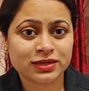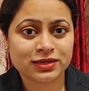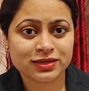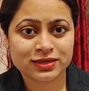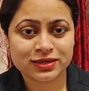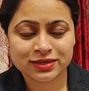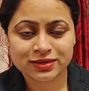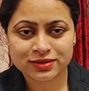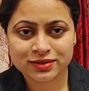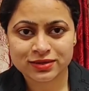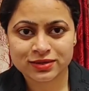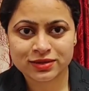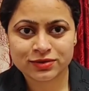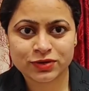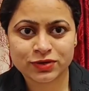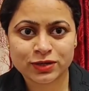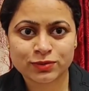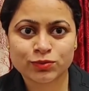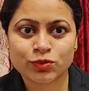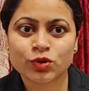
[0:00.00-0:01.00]
one
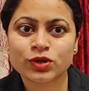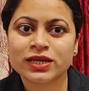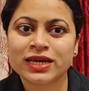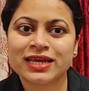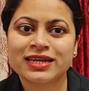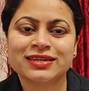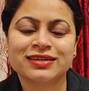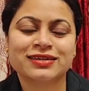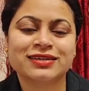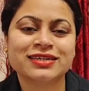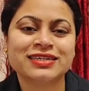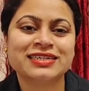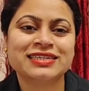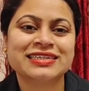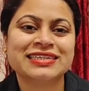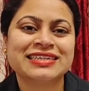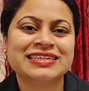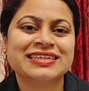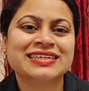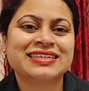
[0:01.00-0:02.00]
more alert,
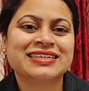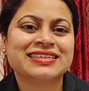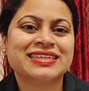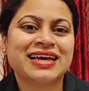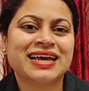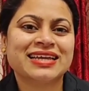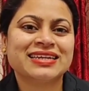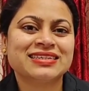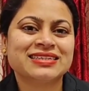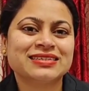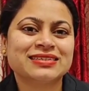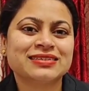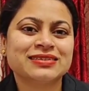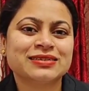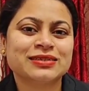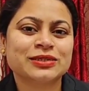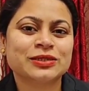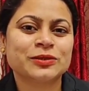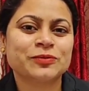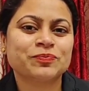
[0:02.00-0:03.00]
that
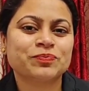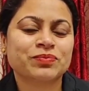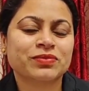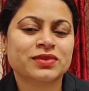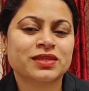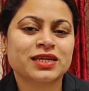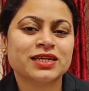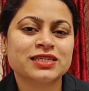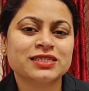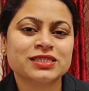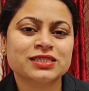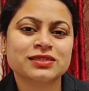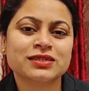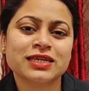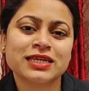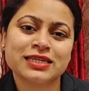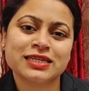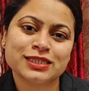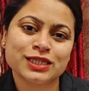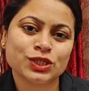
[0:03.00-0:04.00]
it's
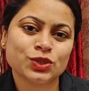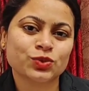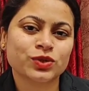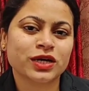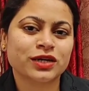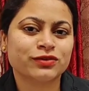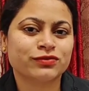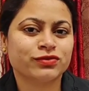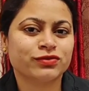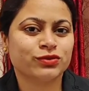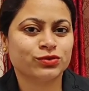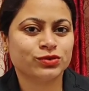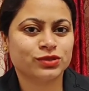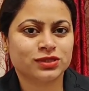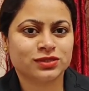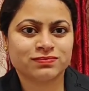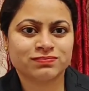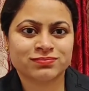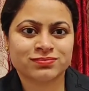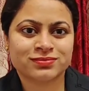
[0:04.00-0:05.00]
easy to confuse
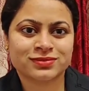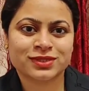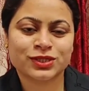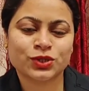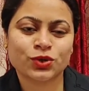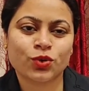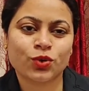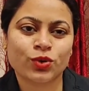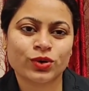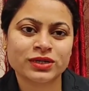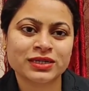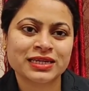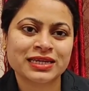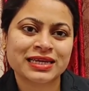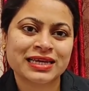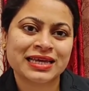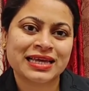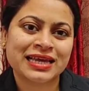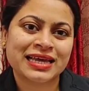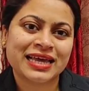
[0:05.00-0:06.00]
tone
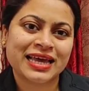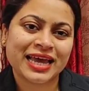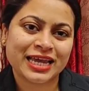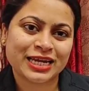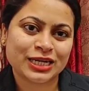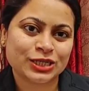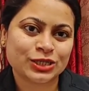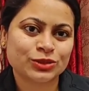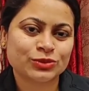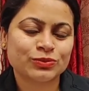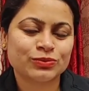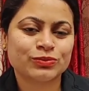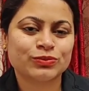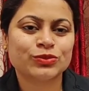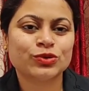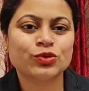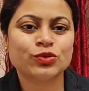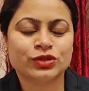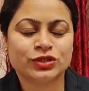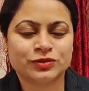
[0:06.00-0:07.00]
and
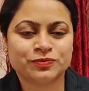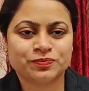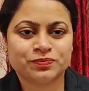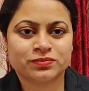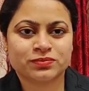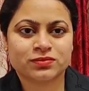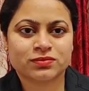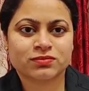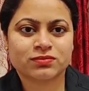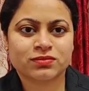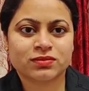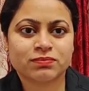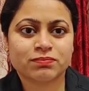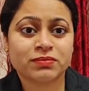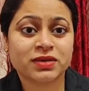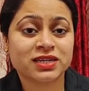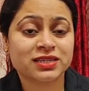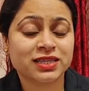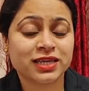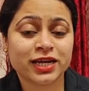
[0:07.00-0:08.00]
mood,
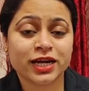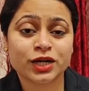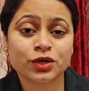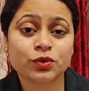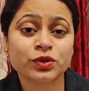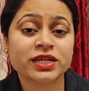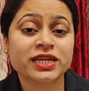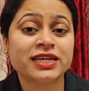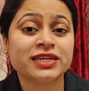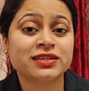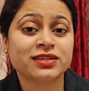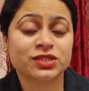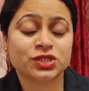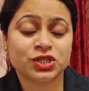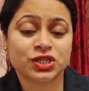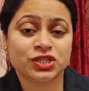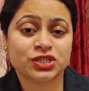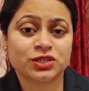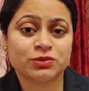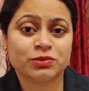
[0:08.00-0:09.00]
but they are not
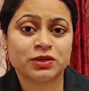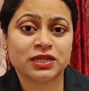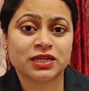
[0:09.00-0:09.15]
interchangeable.